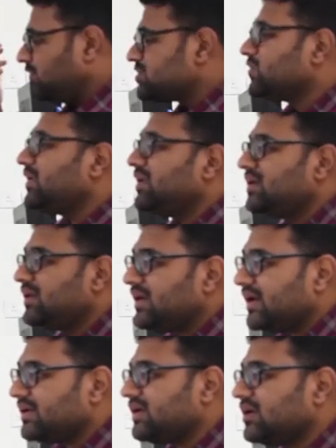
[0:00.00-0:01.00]
which will
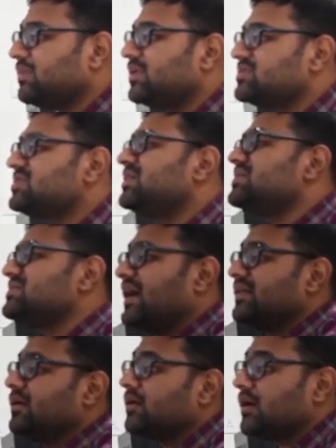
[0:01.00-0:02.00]
indicate that person is
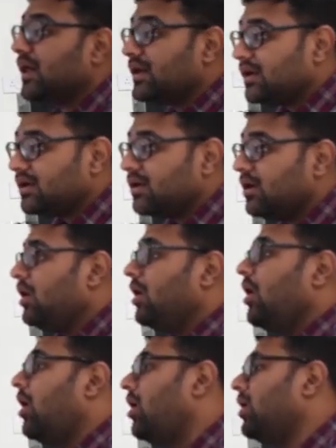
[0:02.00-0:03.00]
either running
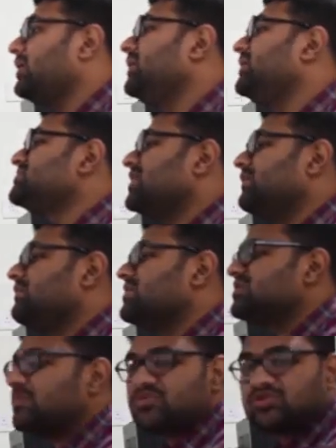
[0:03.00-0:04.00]
or he is having
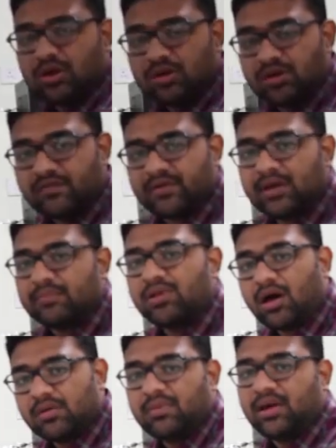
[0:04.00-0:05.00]
some sort of
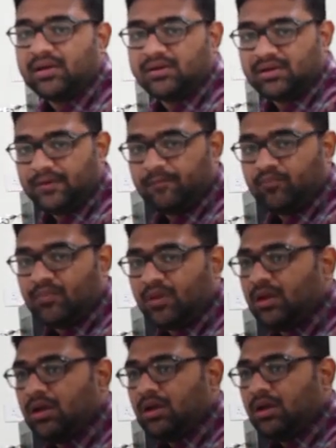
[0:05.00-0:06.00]
abnormality.
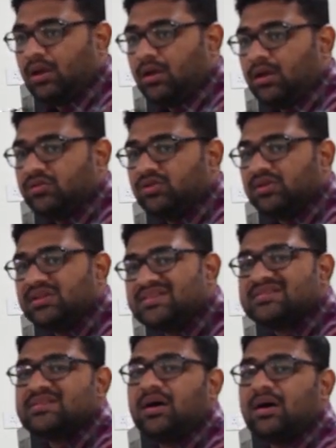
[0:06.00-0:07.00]
So this
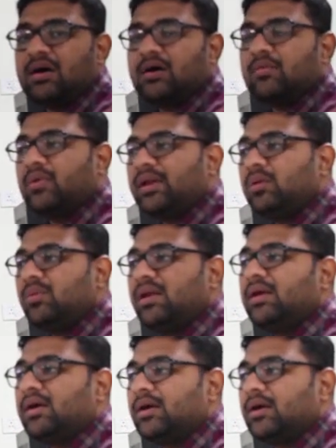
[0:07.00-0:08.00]
is a
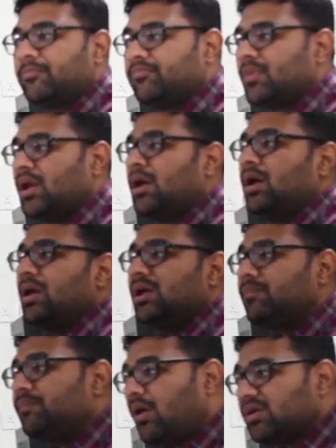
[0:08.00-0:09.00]
very
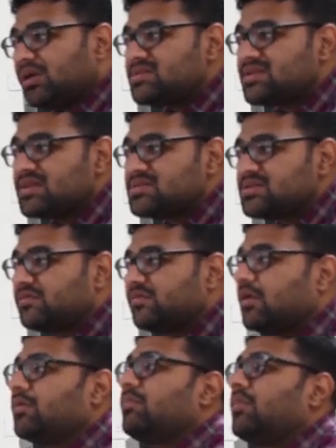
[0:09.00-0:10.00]
important sensor
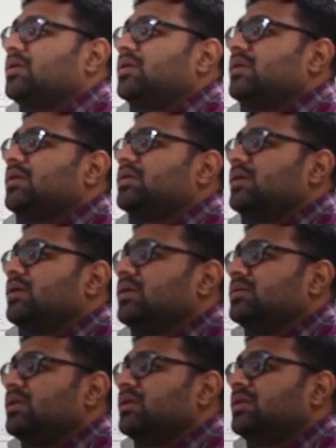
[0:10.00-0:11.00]
for monitoring
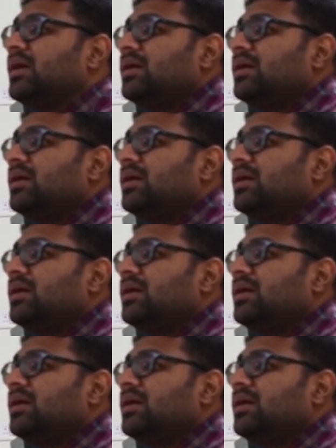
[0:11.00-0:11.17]
the